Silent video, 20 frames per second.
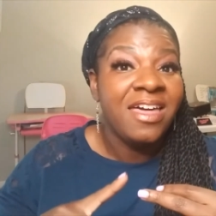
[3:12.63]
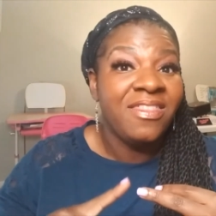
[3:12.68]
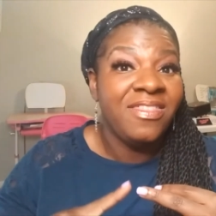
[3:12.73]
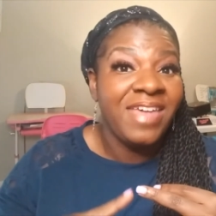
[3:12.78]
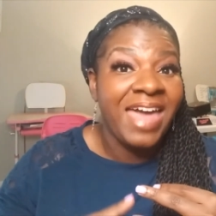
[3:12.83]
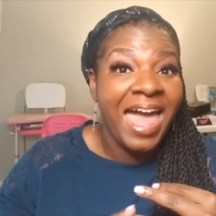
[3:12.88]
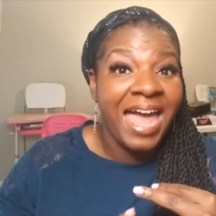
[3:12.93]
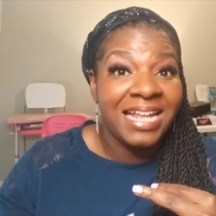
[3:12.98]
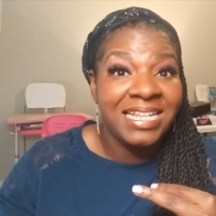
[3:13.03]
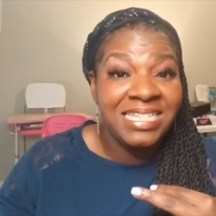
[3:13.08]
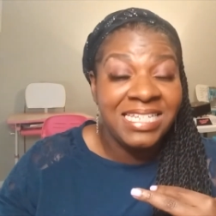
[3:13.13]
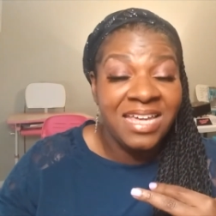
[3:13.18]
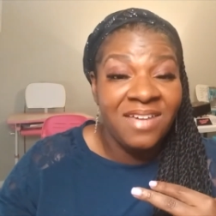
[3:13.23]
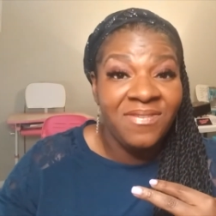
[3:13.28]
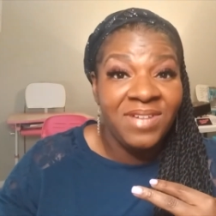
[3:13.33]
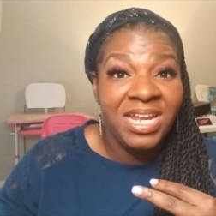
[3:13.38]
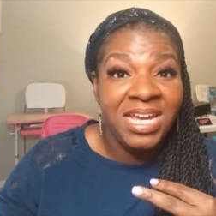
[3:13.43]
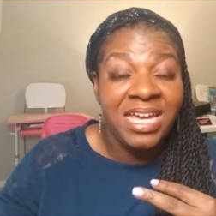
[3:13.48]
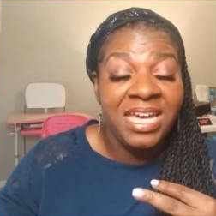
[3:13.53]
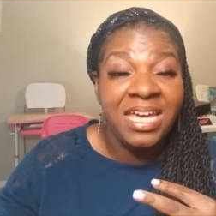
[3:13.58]
the
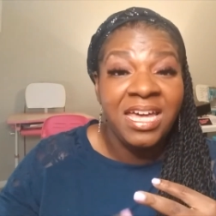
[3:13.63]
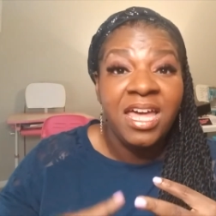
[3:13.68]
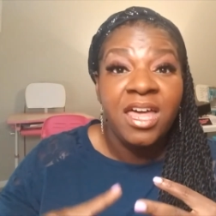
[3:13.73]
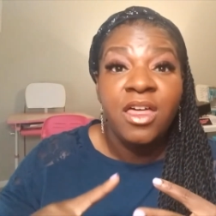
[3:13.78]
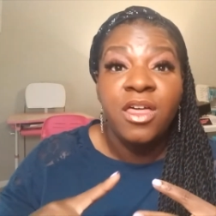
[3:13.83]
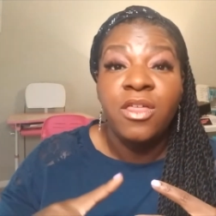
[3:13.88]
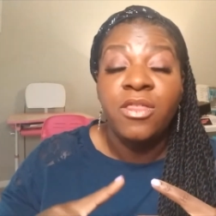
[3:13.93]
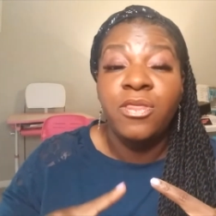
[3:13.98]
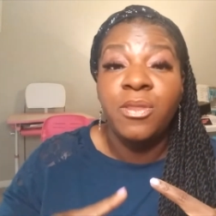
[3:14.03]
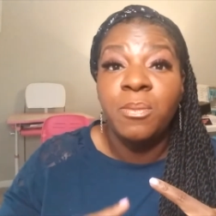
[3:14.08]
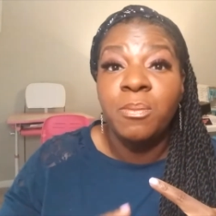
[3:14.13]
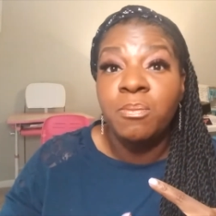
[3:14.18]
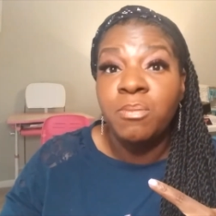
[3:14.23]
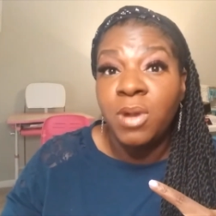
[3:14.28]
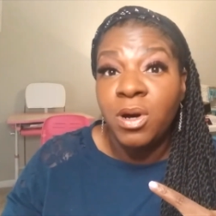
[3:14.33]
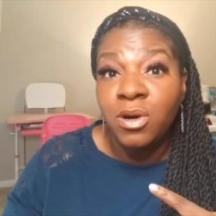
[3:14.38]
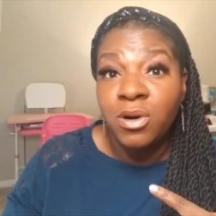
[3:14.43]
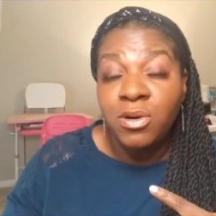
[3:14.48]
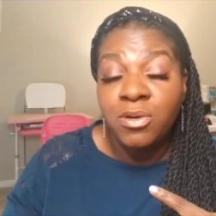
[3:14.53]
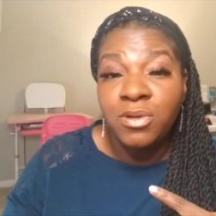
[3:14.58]
activity, the
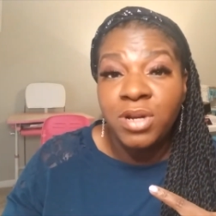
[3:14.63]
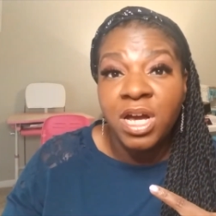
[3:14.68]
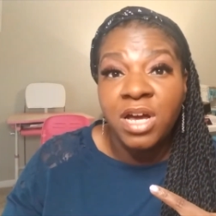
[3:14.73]
mode